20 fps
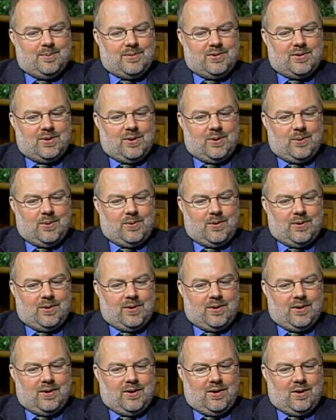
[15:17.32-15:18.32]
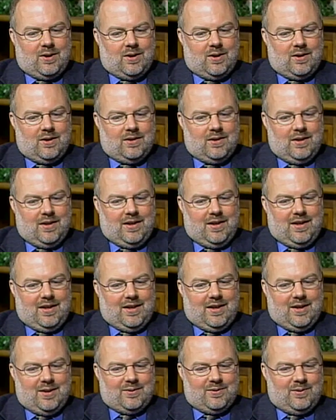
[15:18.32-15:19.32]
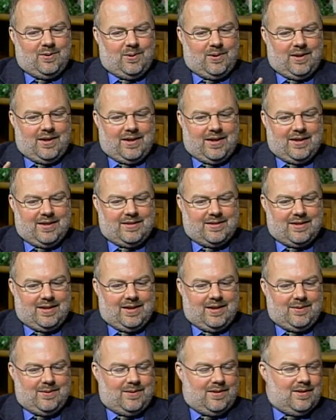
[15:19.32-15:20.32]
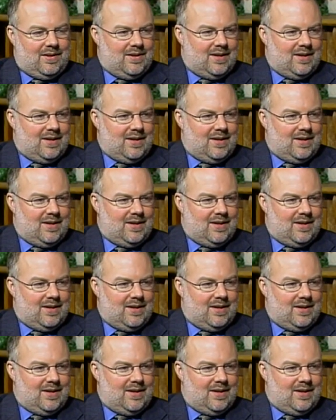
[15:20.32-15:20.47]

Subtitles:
So there are, Florida has a